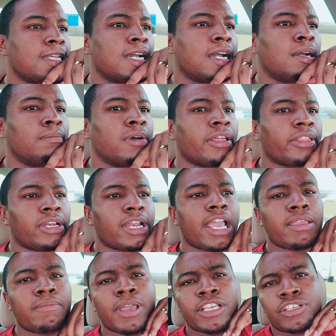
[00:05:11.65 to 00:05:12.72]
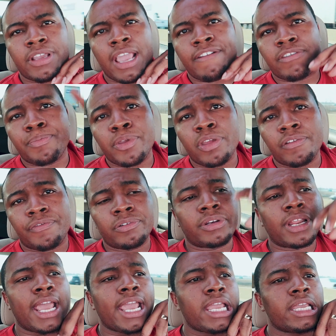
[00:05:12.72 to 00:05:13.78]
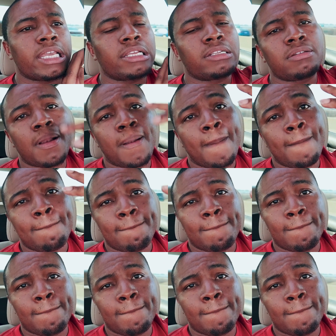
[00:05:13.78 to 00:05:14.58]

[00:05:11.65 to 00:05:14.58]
Other than that, you make sure you have a beautiful day, and